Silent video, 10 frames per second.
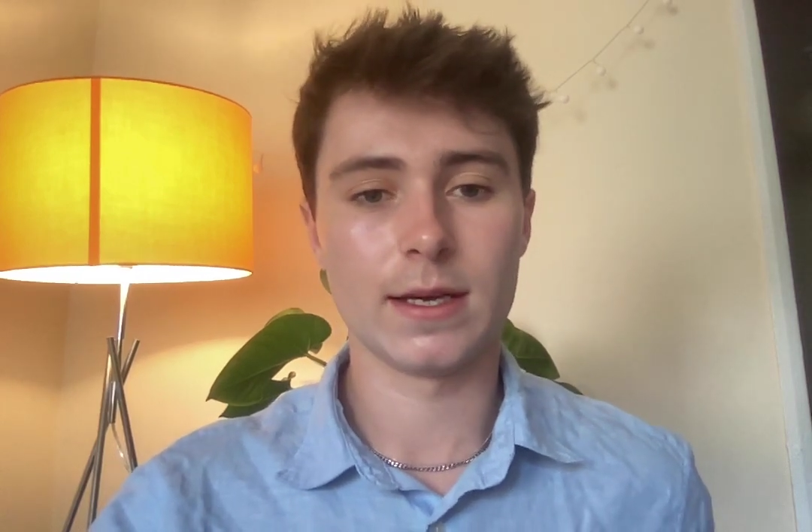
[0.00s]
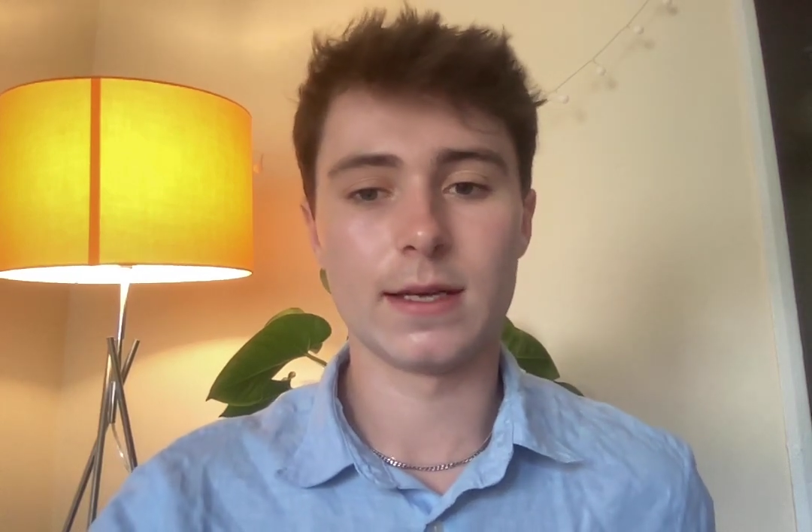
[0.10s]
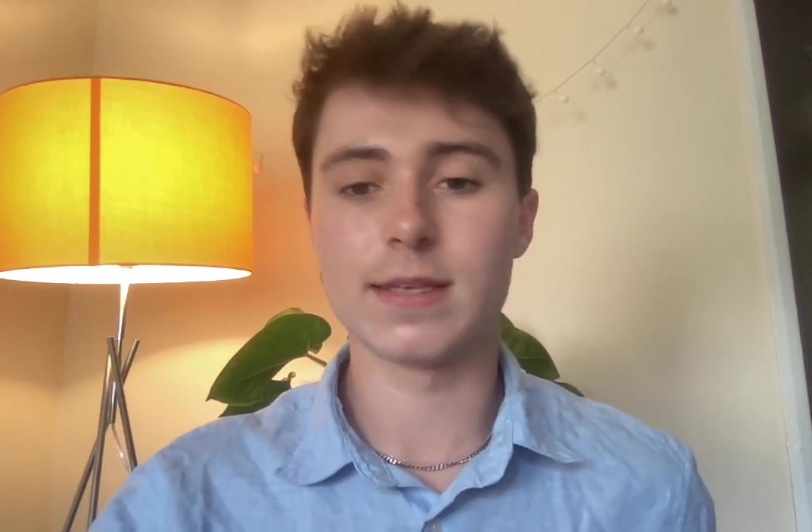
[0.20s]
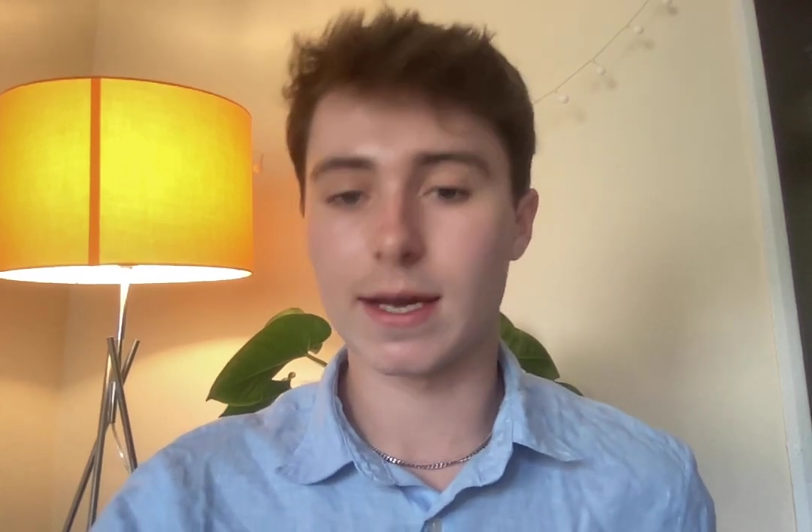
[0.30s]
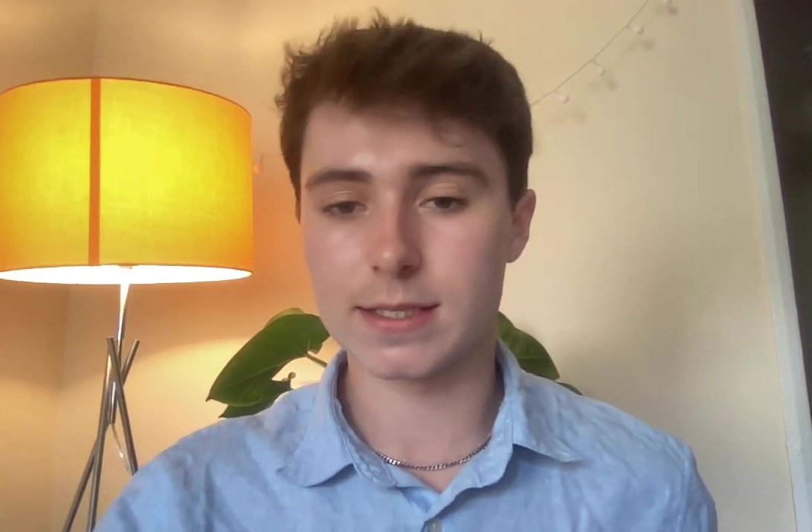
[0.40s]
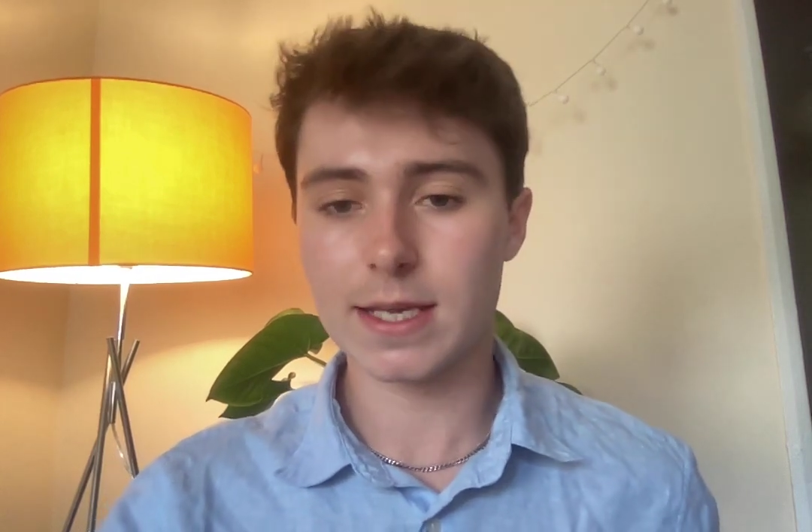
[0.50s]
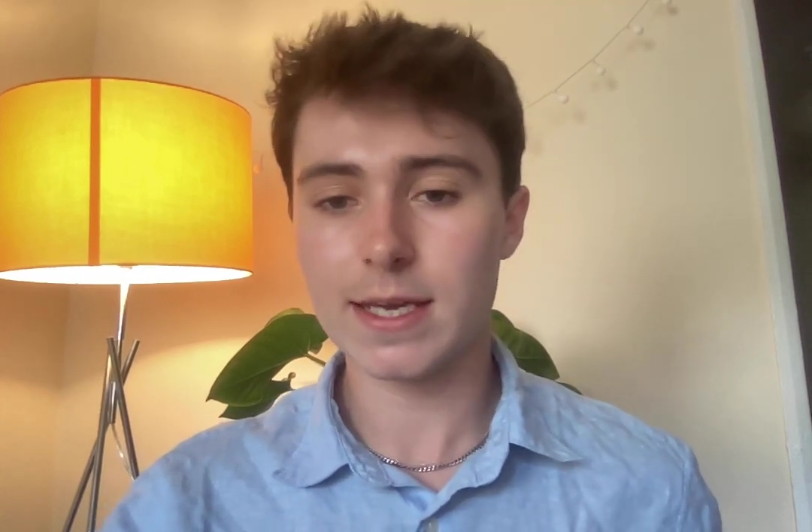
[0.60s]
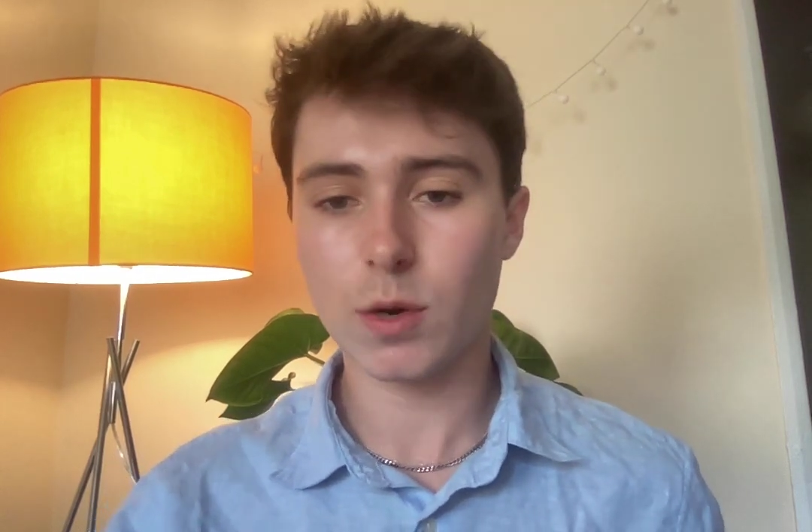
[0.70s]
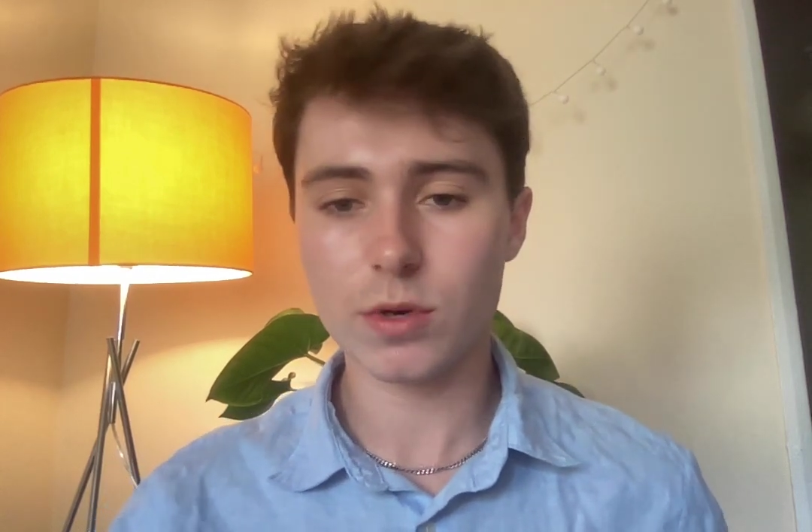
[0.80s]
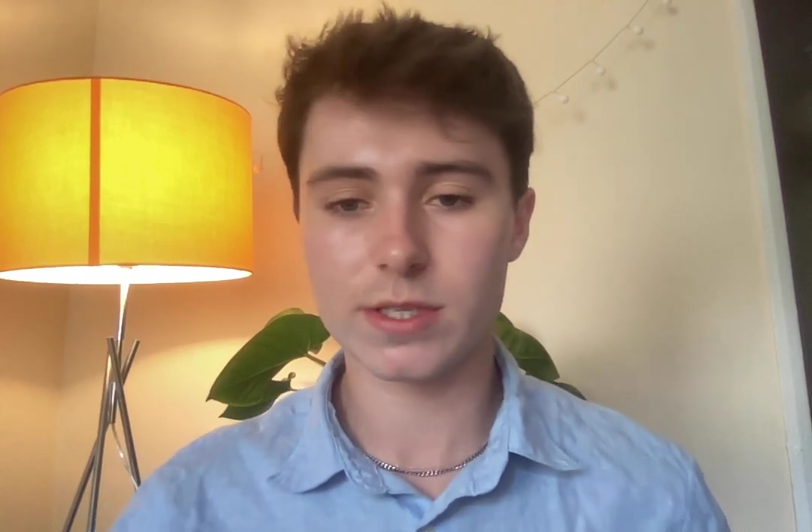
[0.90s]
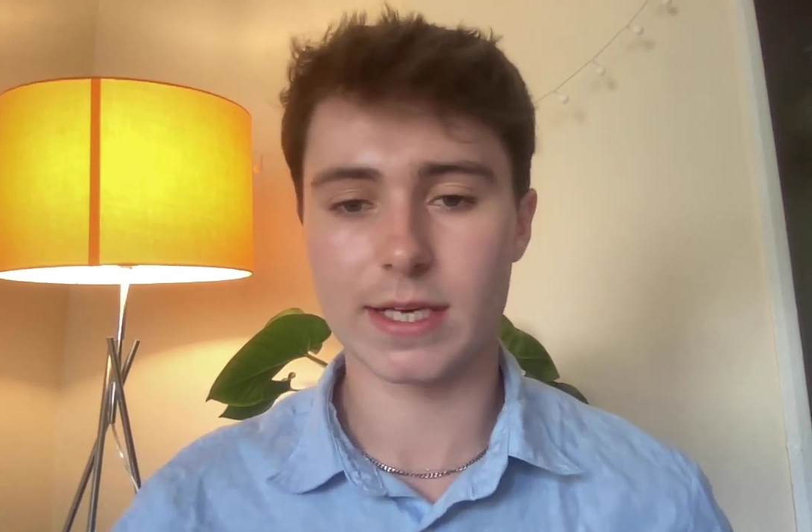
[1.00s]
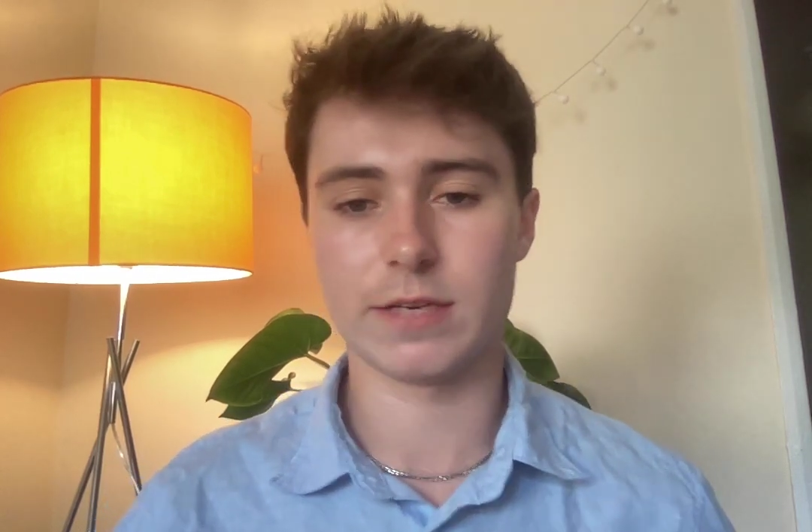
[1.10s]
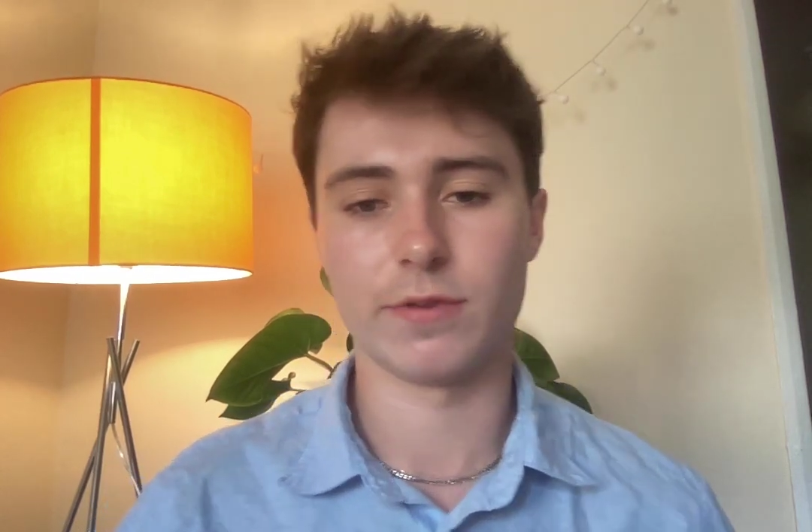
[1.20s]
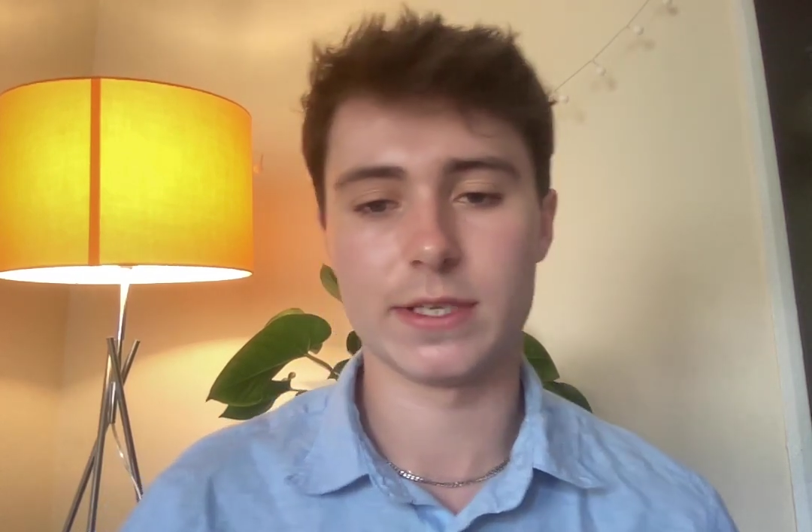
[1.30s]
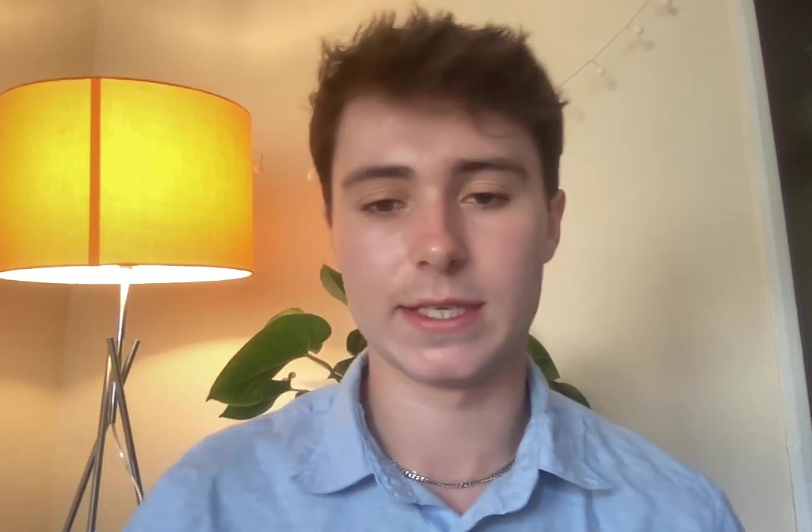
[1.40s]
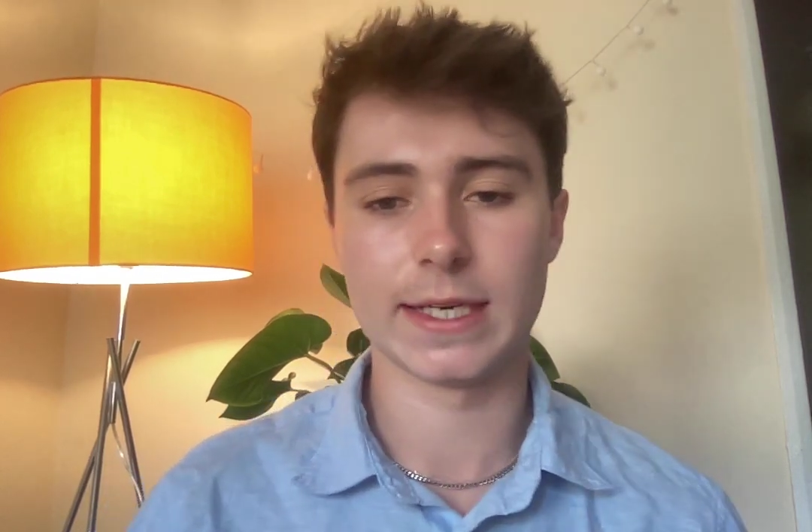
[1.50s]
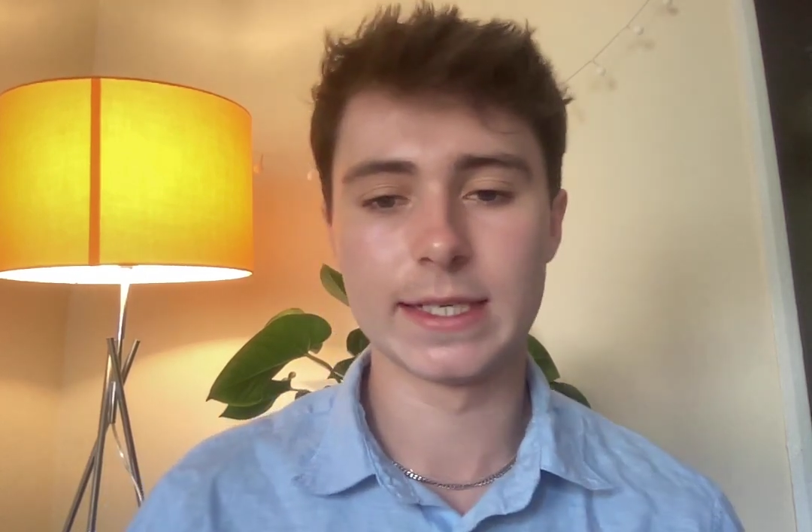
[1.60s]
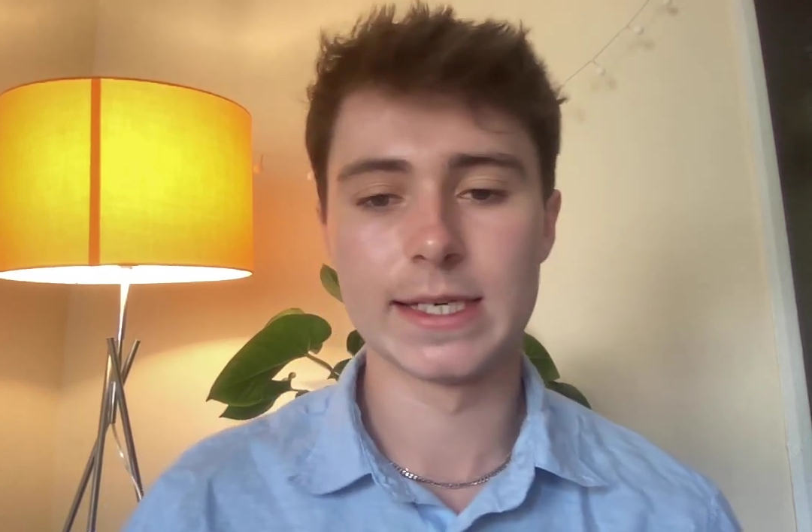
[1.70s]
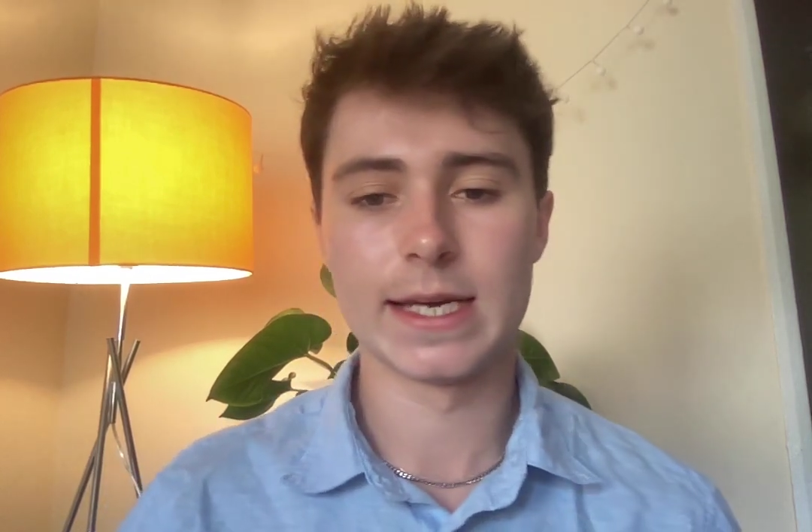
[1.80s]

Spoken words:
Secondly, quantitative reasoning.